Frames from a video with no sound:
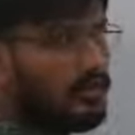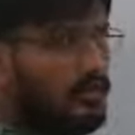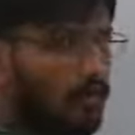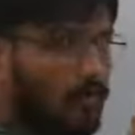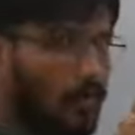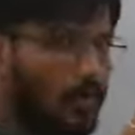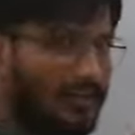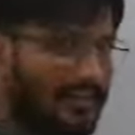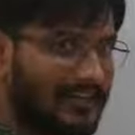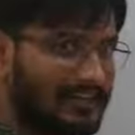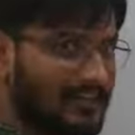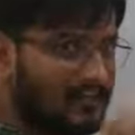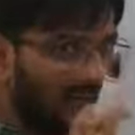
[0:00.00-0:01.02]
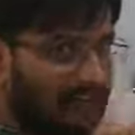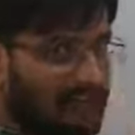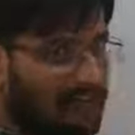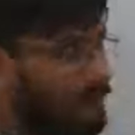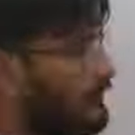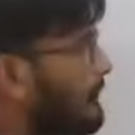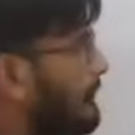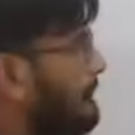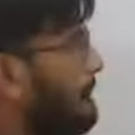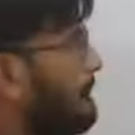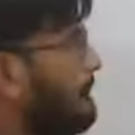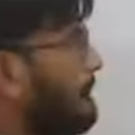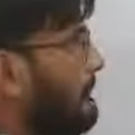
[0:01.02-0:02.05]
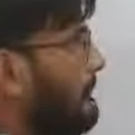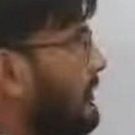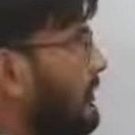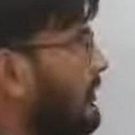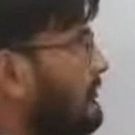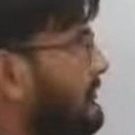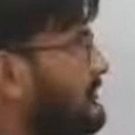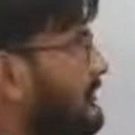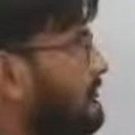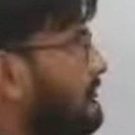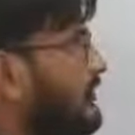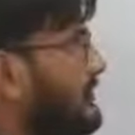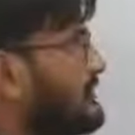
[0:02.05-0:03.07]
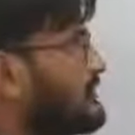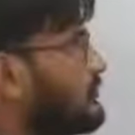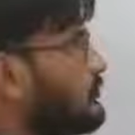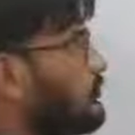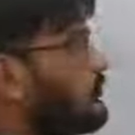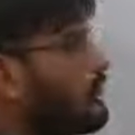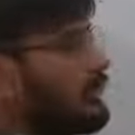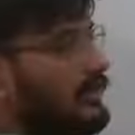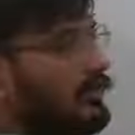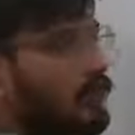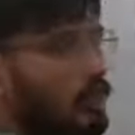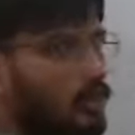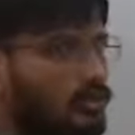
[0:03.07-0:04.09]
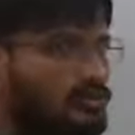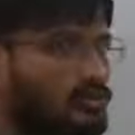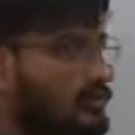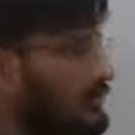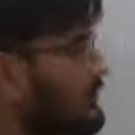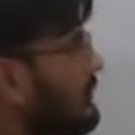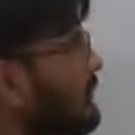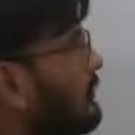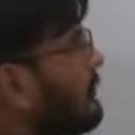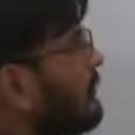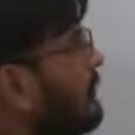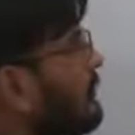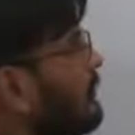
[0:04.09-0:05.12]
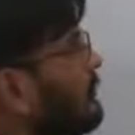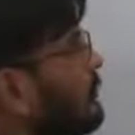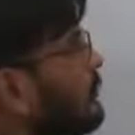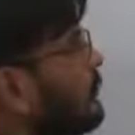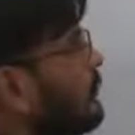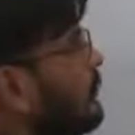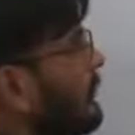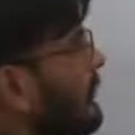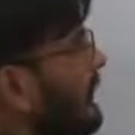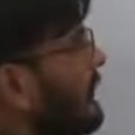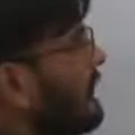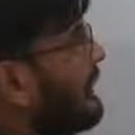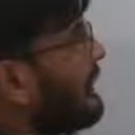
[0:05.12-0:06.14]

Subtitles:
voltage given. How much of voltage? 220 volts. 220